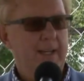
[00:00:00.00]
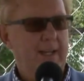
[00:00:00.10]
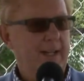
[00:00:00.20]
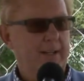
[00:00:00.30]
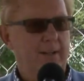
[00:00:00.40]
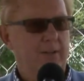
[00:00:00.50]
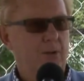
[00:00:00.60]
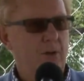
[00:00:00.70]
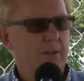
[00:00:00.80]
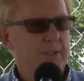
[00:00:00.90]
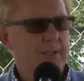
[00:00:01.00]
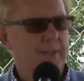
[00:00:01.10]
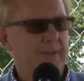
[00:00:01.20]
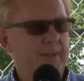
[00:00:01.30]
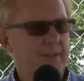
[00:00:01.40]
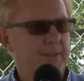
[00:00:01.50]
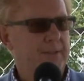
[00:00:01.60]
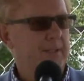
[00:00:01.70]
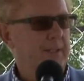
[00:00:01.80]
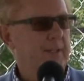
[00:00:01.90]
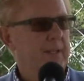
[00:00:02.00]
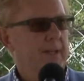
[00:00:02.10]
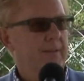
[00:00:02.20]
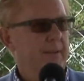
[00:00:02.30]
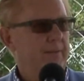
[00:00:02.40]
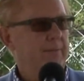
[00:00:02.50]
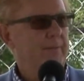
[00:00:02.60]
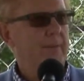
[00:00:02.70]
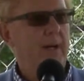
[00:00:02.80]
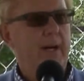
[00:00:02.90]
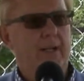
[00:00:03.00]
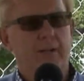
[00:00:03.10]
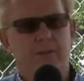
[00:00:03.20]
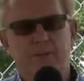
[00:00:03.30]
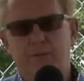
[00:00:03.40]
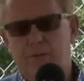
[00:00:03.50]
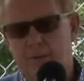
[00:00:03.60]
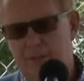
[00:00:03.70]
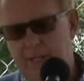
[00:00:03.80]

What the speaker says: and a long list of others that I could